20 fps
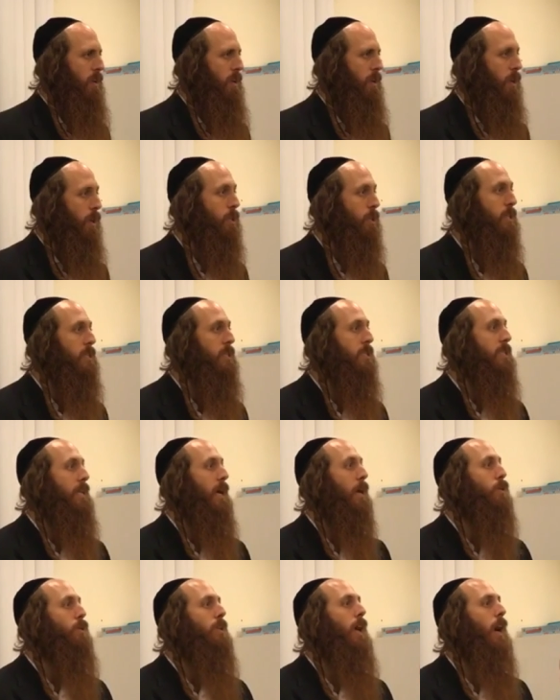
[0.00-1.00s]
Not in
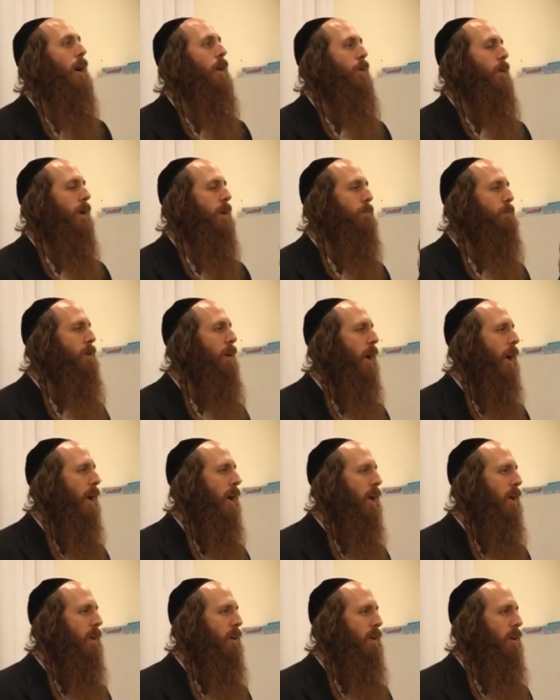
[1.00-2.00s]
Saudi
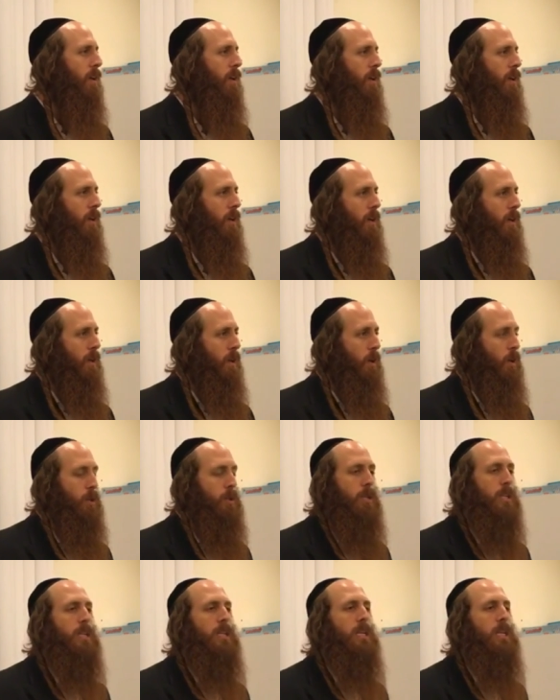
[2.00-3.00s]
Arabia, not
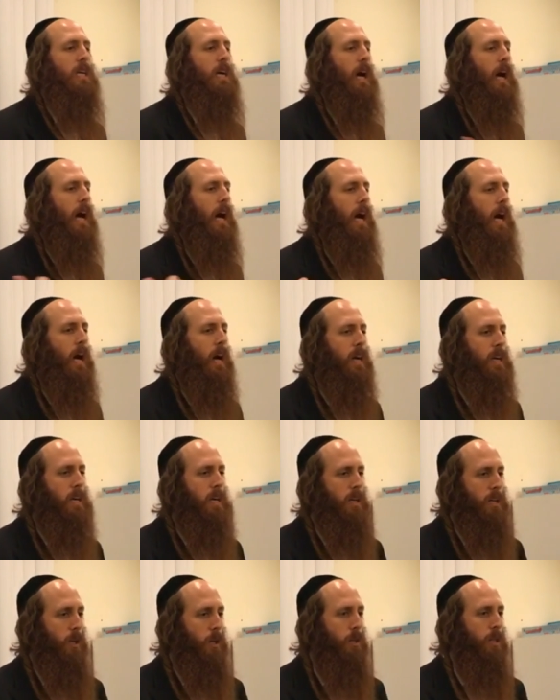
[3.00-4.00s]
in Iraq,
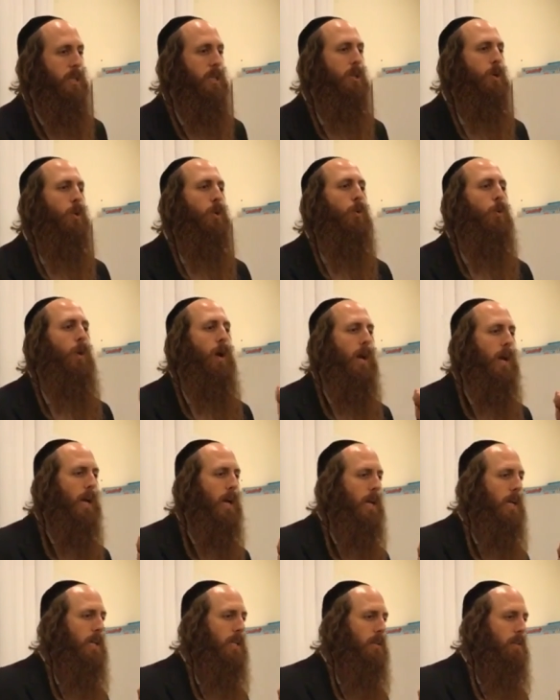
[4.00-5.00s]
not in
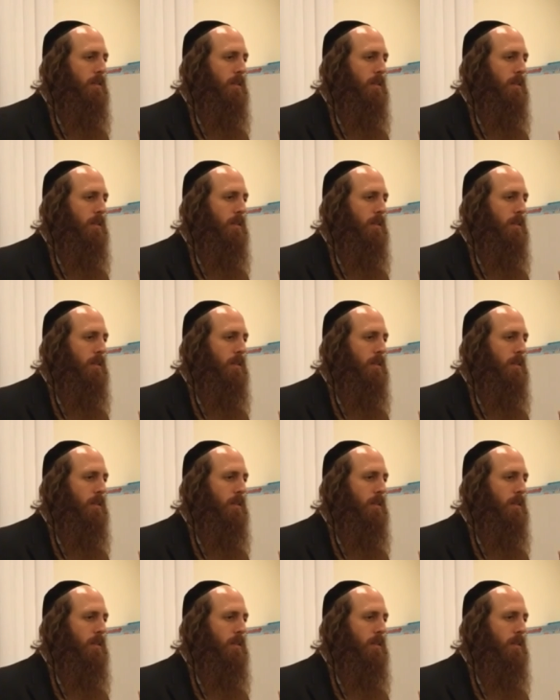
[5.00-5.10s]
Kuwait,